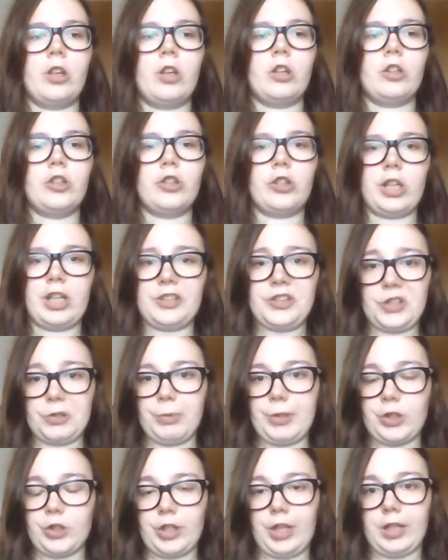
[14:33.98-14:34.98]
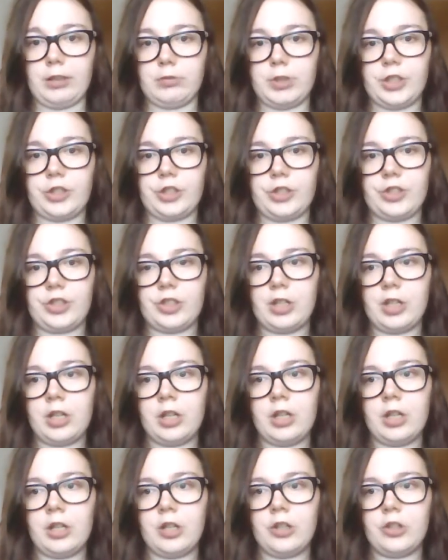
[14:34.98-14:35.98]
you can switch languages.
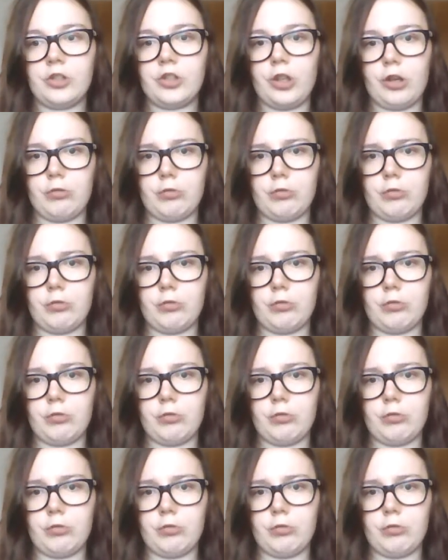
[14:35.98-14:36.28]
So